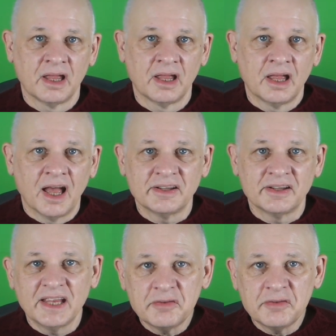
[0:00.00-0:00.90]
And
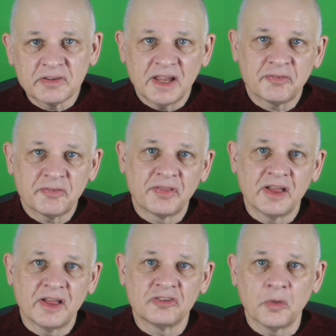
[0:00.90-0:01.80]
even if there's
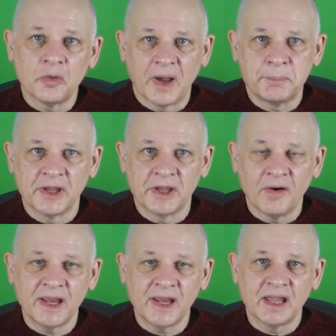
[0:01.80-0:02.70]
no
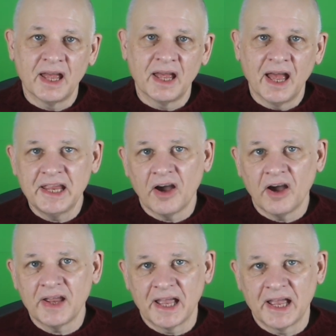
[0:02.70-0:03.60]
API, AI
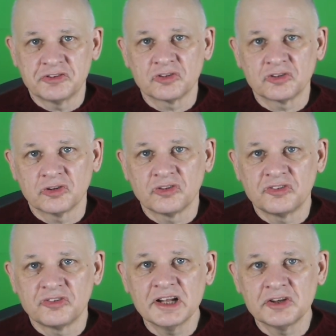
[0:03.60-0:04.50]
agents could still
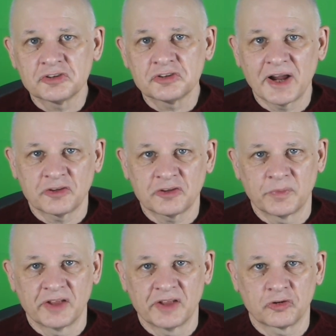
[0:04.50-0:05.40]
interact with our
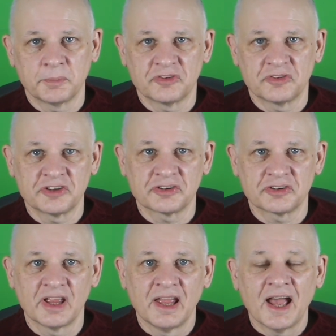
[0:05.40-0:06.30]
documentation
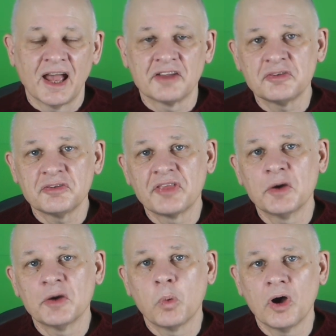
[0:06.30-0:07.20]
as if there
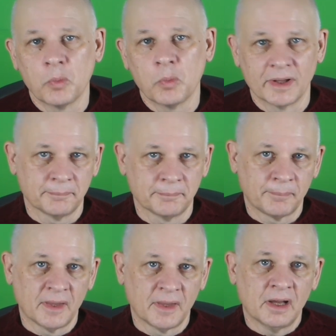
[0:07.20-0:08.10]
were one,
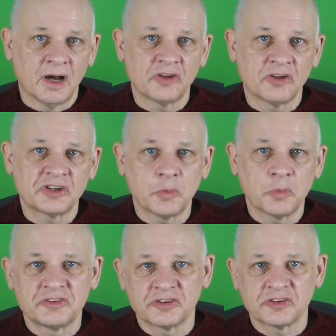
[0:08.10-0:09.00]
asking
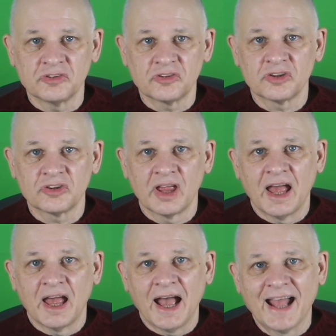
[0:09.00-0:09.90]
questions
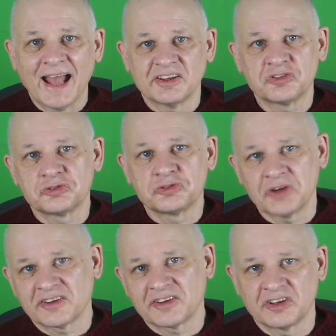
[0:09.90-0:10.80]
and
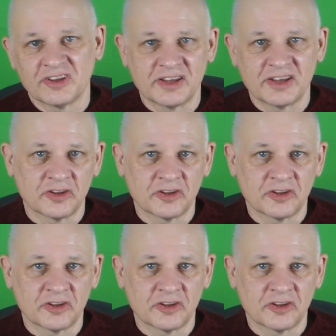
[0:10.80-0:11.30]
extracting data.